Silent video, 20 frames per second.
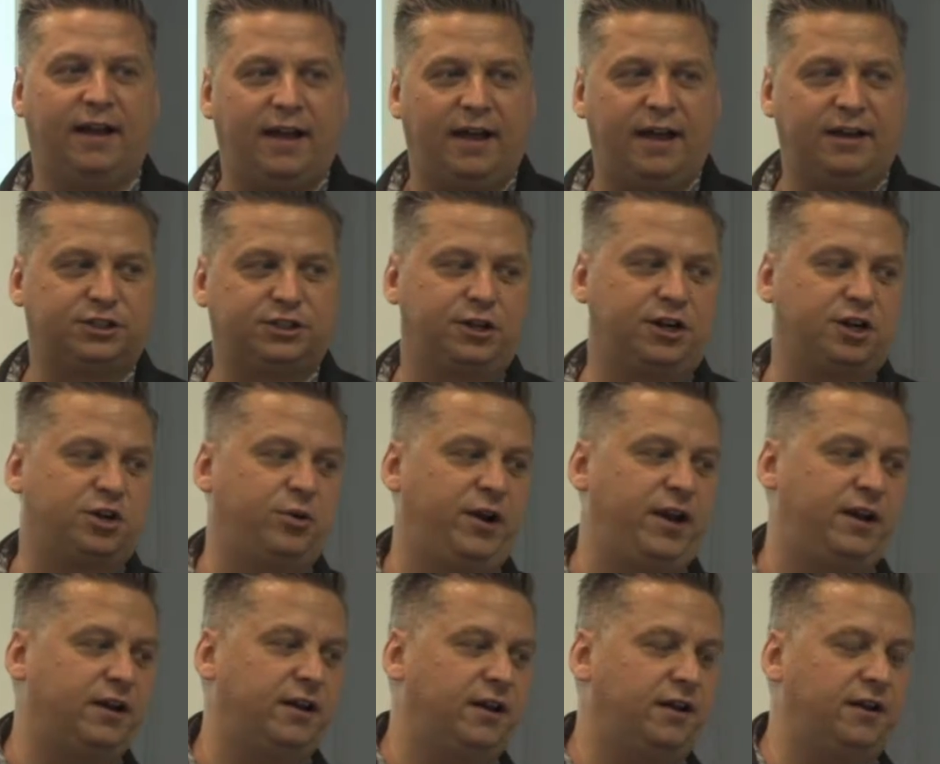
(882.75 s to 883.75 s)
It's going to create
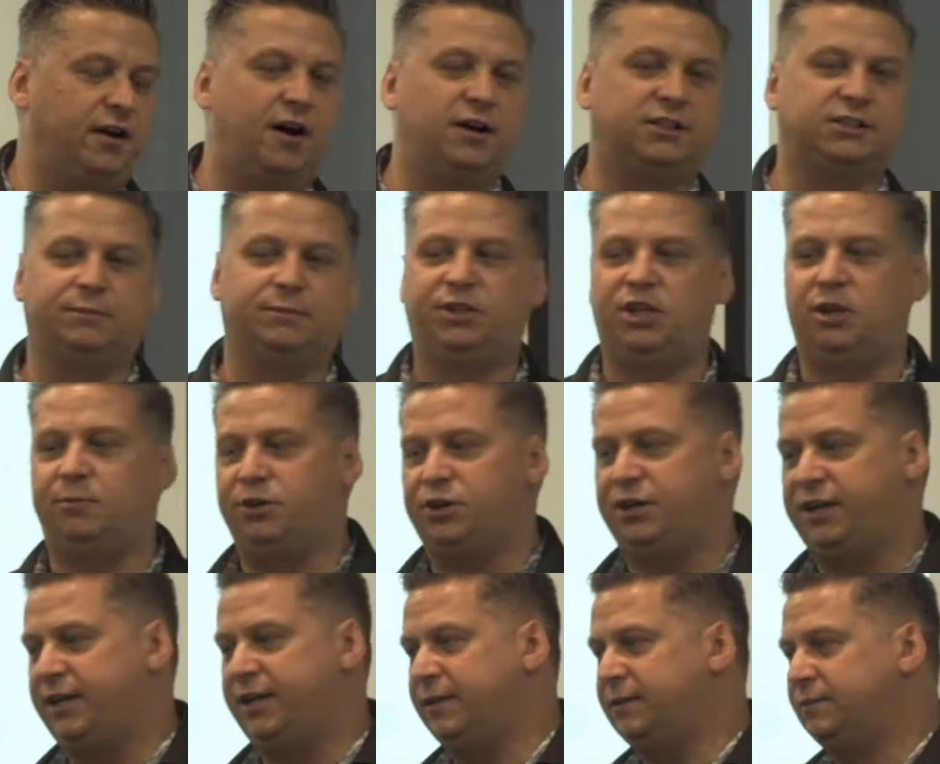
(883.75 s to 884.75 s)
an awesome
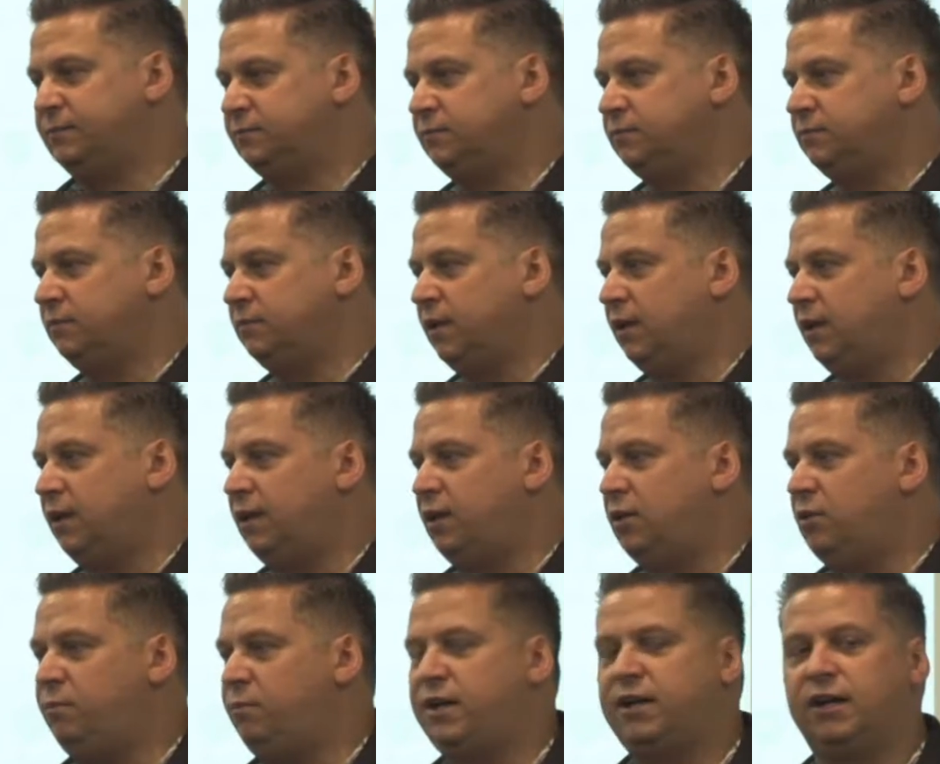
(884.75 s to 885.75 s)
community.
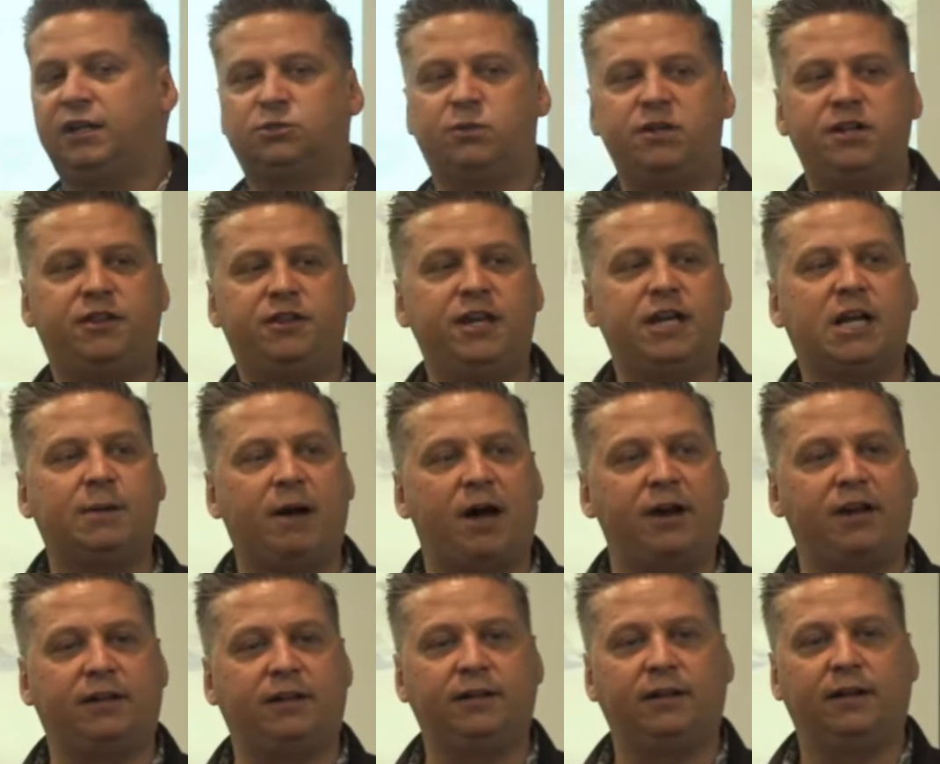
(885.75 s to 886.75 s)
Because when you think about
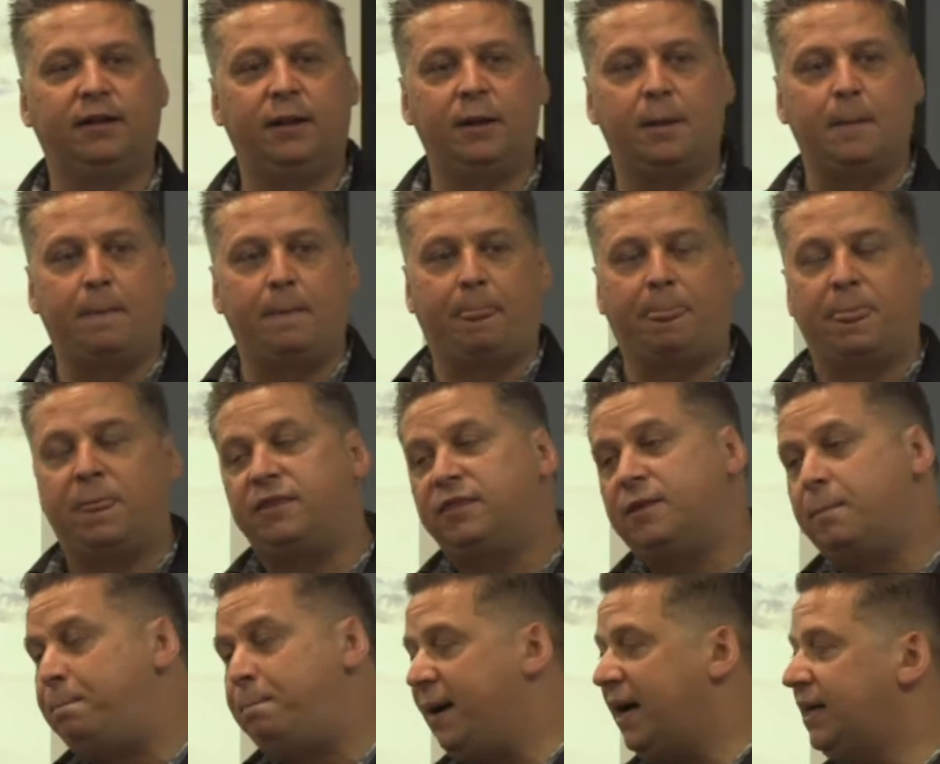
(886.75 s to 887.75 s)
it, the
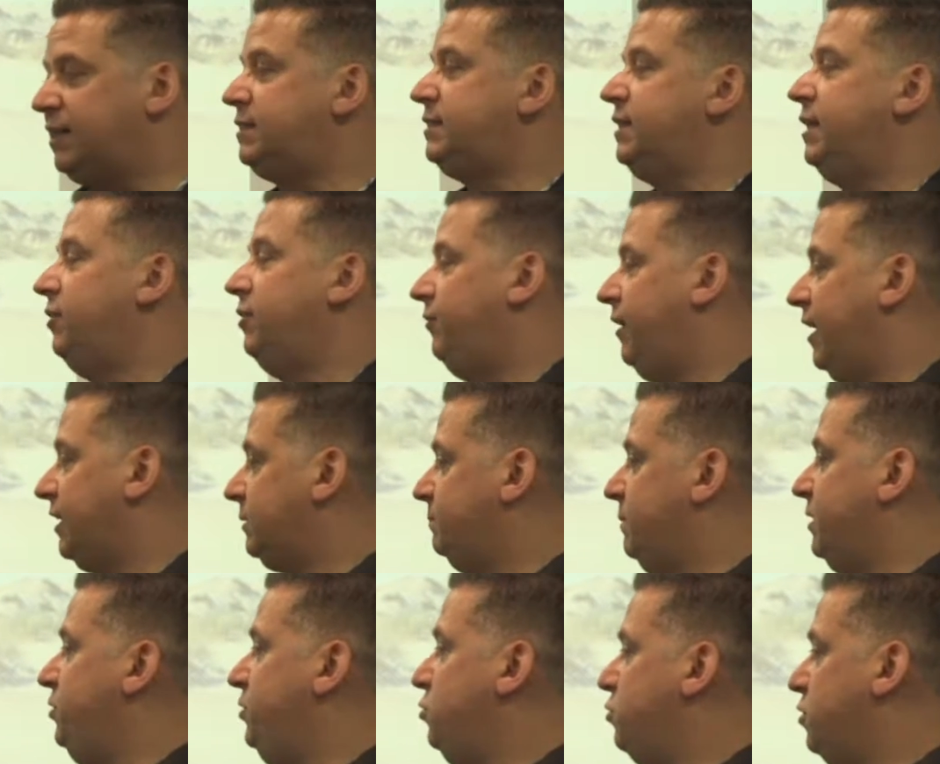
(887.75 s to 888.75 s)
best
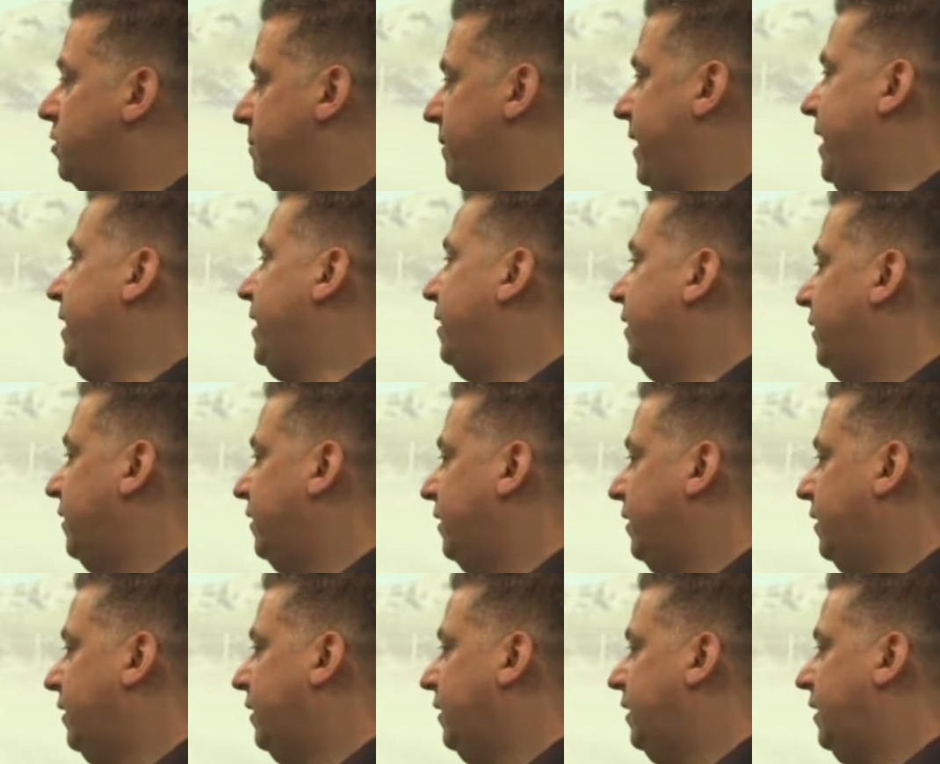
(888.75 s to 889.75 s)
investment you can make
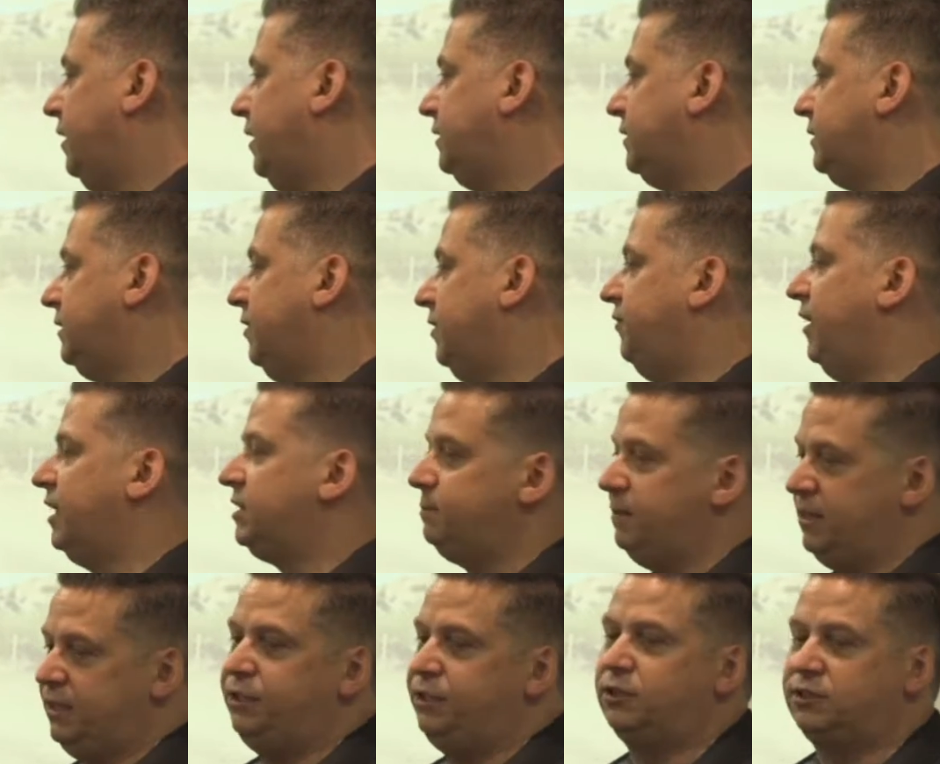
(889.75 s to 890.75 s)
is an
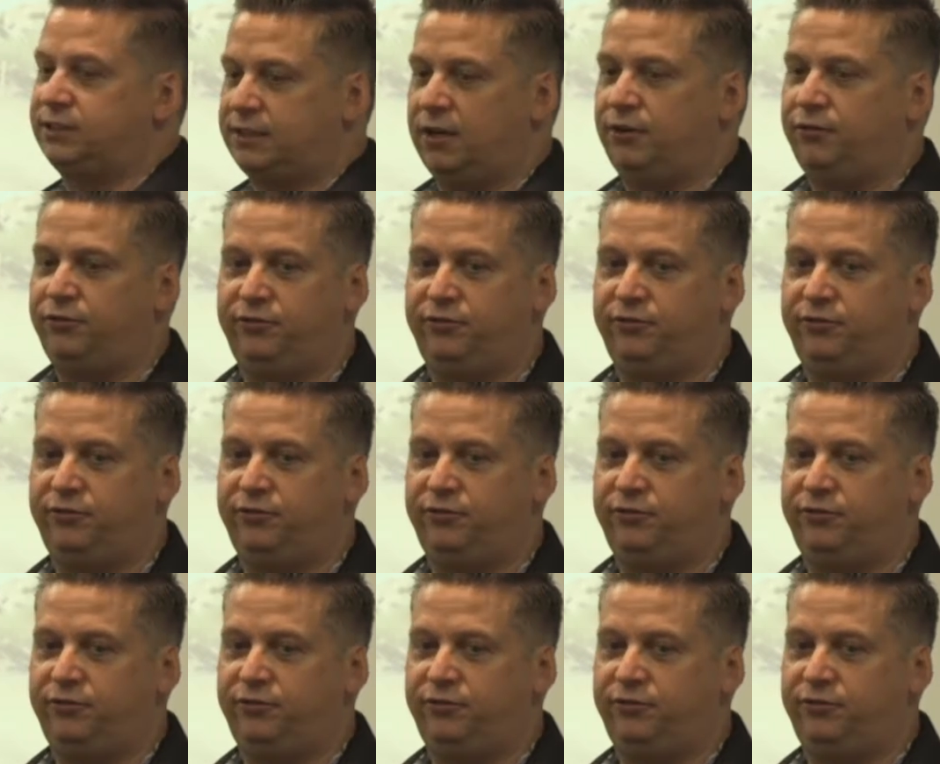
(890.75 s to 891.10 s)
investment in yourself.